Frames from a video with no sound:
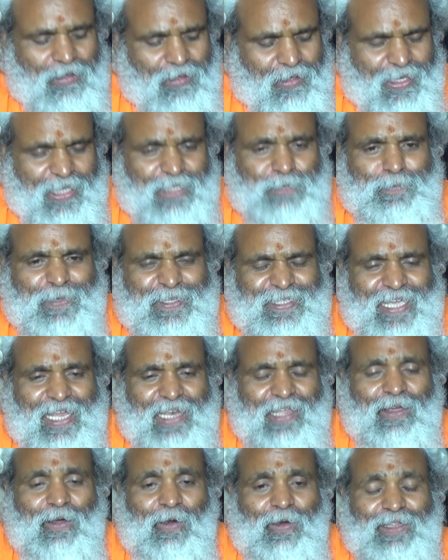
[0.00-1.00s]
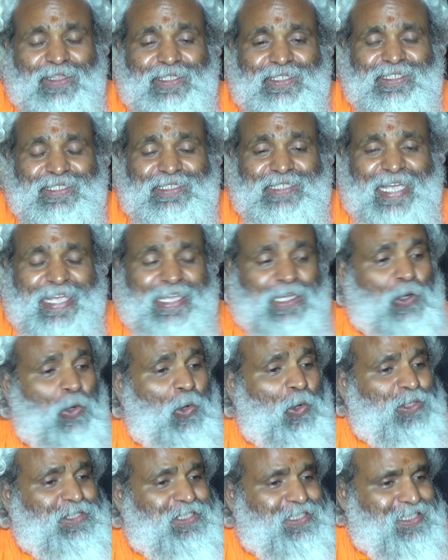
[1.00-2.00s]
especially all these
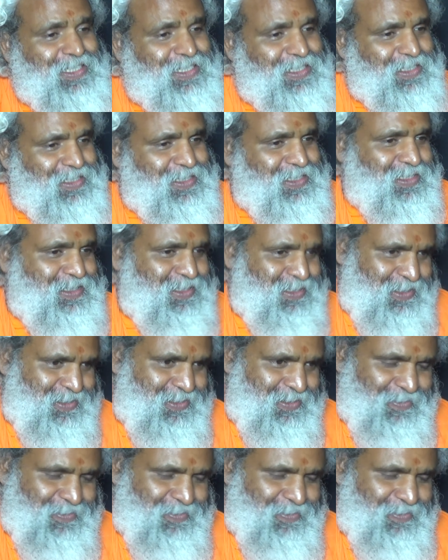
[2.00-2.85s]
psychologists,